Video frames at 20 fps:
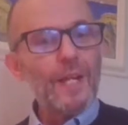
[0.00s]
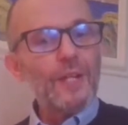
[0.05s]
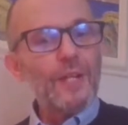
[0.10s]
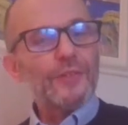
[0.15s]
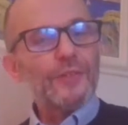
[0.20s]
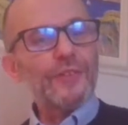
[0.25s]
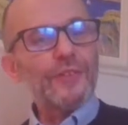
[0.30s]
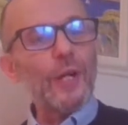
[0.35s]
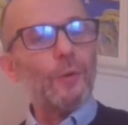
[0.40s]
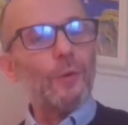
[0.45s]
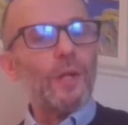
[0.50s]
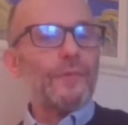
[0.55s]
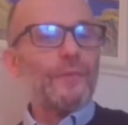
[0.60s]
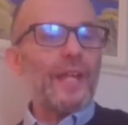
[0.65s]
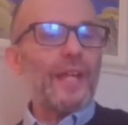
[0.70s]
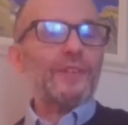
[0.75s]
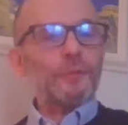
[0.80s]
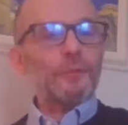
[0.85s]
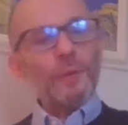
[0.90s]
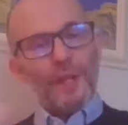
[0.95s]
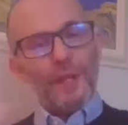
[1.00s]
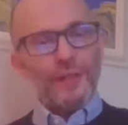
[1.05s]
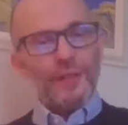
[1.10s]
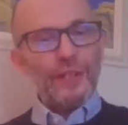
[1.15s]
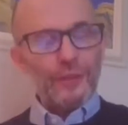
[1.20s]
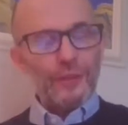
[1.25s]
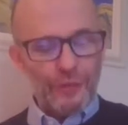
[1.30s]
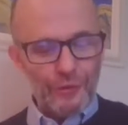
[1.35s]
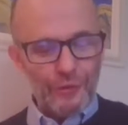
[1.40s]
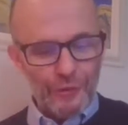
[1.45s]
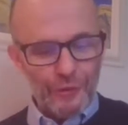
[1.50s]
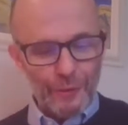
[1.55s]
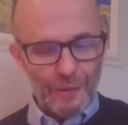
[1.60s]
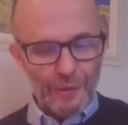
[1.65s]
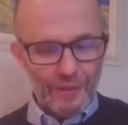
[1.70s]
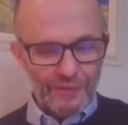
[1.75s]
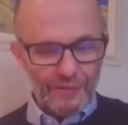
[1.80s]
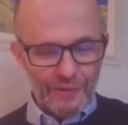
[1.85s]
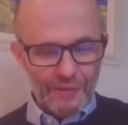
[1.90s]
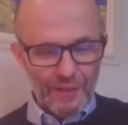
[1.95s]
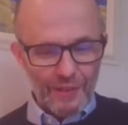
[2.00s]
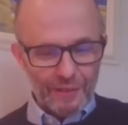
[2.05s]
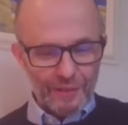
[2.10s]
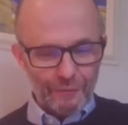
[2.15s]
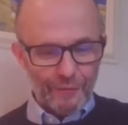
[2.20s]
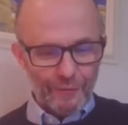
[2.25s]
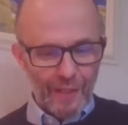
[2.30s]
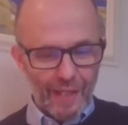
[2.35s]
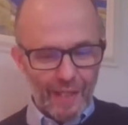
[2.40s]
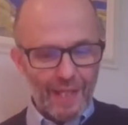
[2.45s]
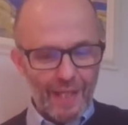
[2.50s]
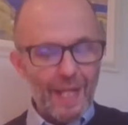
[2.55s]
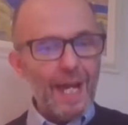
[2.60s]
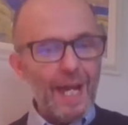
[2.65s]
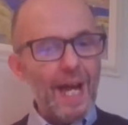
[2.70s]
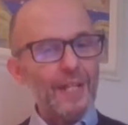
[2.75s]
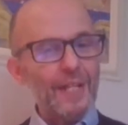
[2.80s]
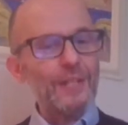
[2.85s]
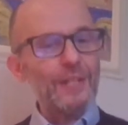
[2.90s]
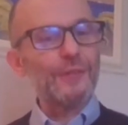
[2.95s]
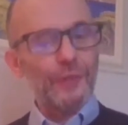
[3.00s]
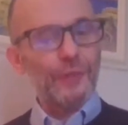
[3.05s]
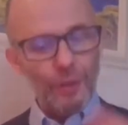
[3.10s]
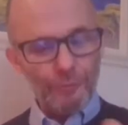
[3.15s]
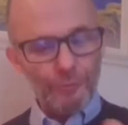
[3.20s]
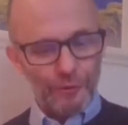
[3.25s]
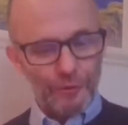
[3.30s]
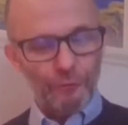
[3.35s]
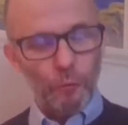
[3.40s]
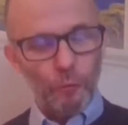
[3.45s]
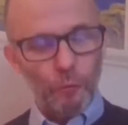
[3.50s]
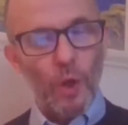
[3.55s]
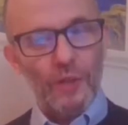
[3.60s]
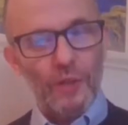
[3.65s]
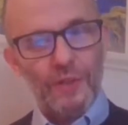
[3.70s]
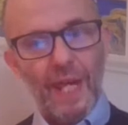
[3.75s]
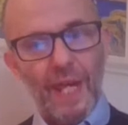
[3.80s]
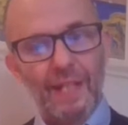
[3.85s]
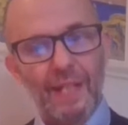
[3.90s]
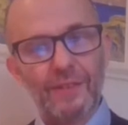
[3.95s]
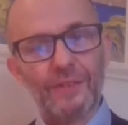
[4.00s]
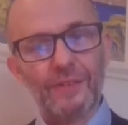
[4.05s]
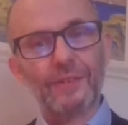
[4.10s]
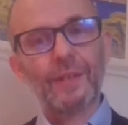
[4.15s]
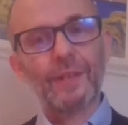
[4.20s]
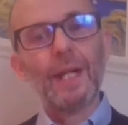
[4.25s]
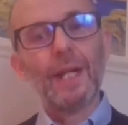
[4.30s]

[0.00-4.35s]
So that's what I think you should do at the study fair. And in terms of what next,